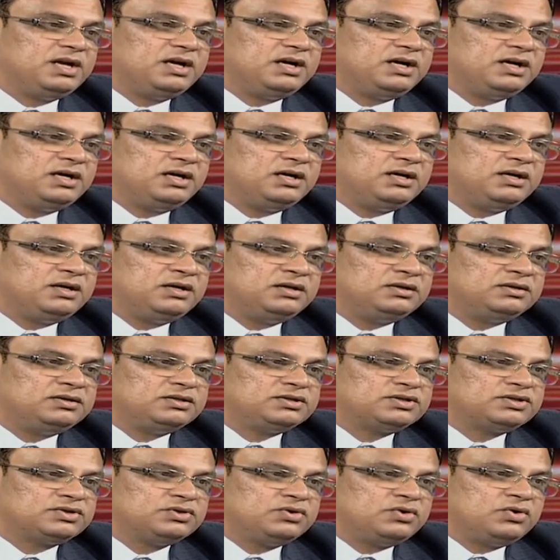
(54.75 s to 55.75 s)

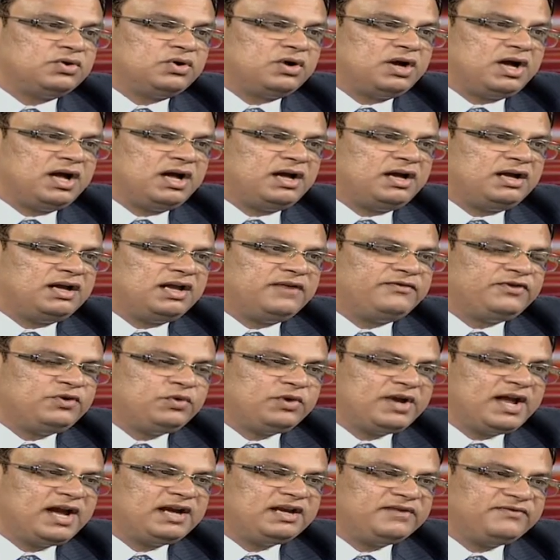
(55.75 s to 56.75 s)
So if you're
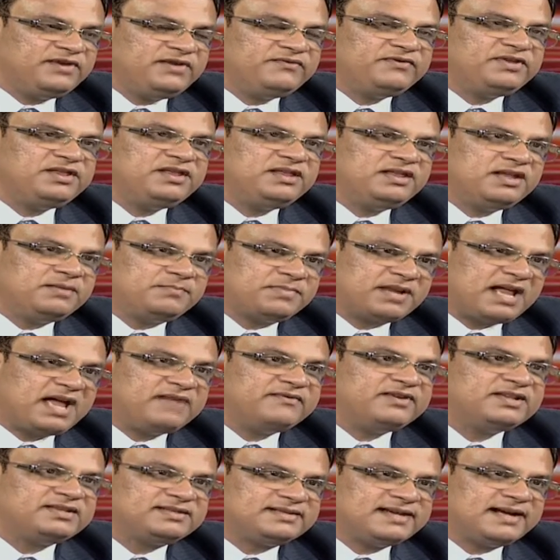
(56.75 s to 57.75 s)
looking at even within the
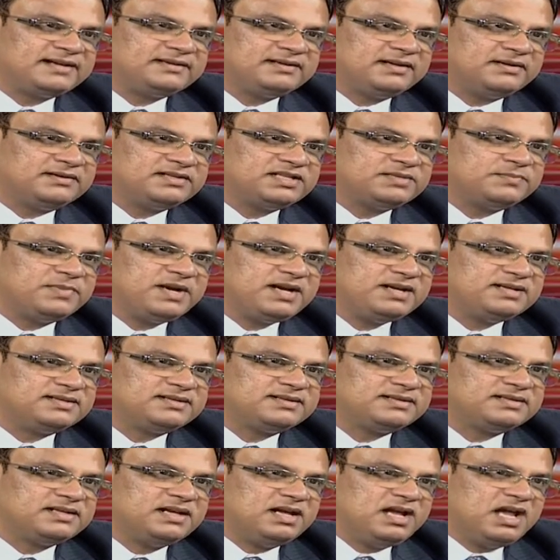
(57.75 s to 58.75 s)
private sector
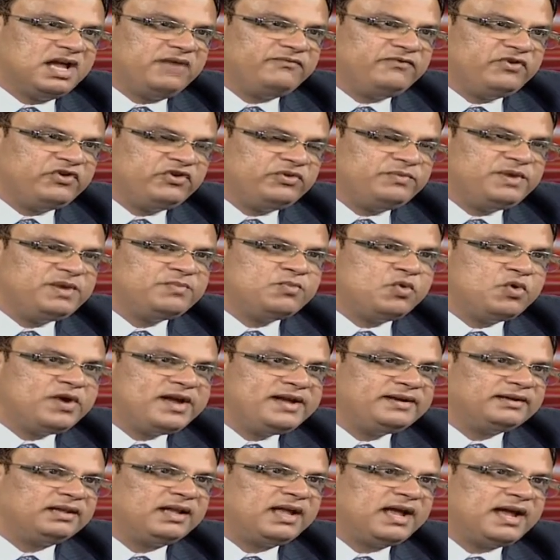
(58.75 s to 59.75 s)
space, we would be more
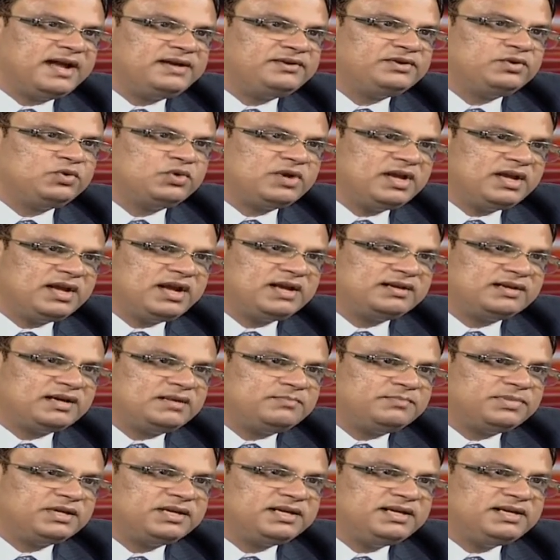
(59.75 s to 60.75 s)
inclined to looking at
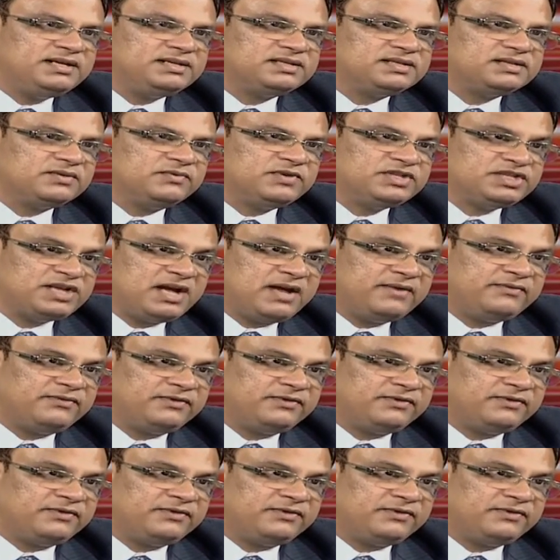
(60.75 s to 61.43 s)
companies which have